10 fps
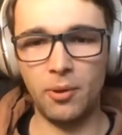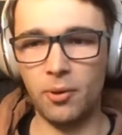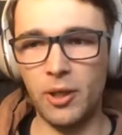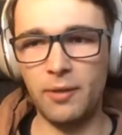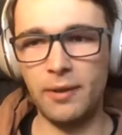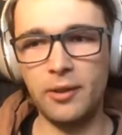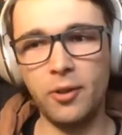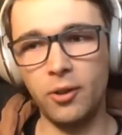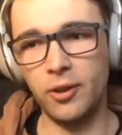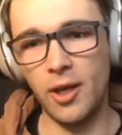or even
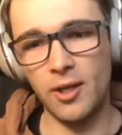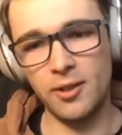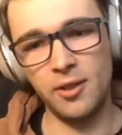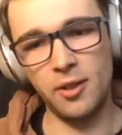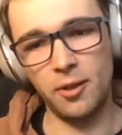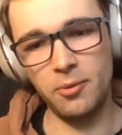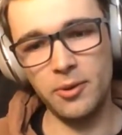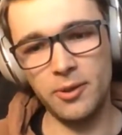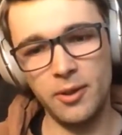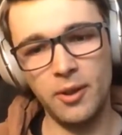non-SEOs
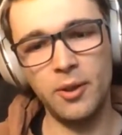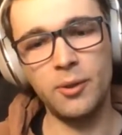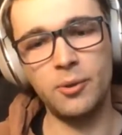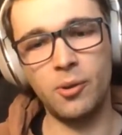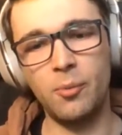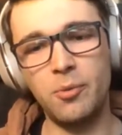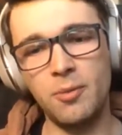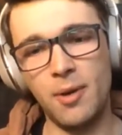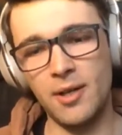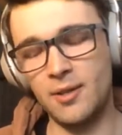to
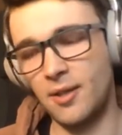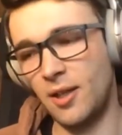optimize their